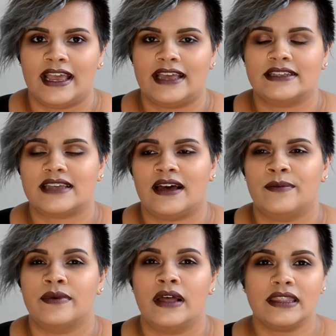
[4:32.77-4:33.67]
It's a
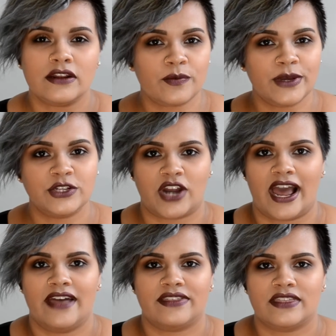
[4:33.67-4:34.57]
little bit
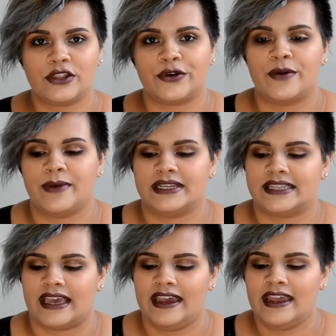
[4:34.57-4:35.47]
drier than the Laura
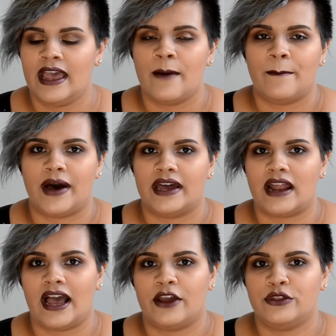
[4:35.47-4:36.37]
Mercier, but
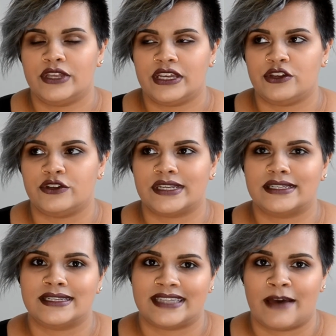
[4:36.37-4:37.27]
I only use it to
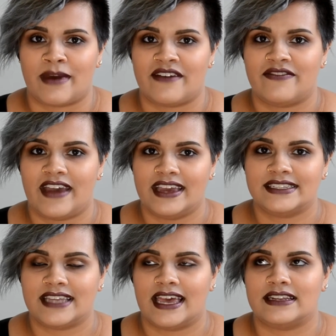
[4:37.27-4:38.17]
set my
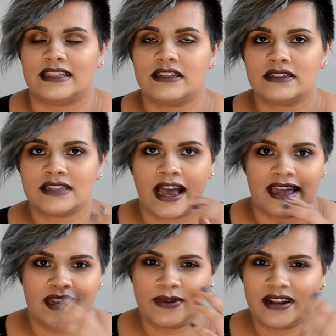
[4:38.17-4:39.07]
face and a little
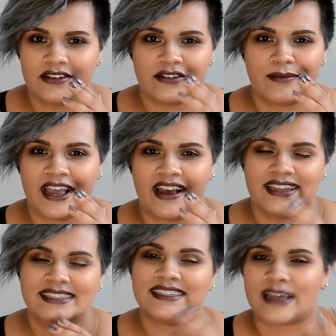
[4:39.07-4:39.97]
tiny bit under my
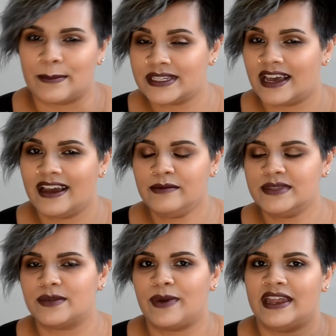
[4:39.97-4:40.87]
eyes sometimes,
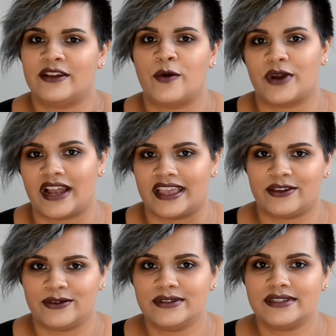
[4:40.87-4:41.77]
depending on what I
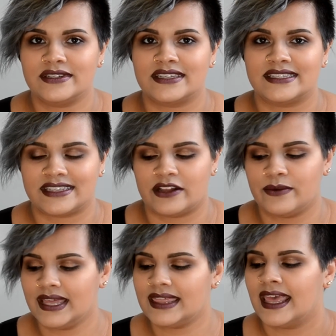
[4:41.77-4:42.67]
use to conceal with.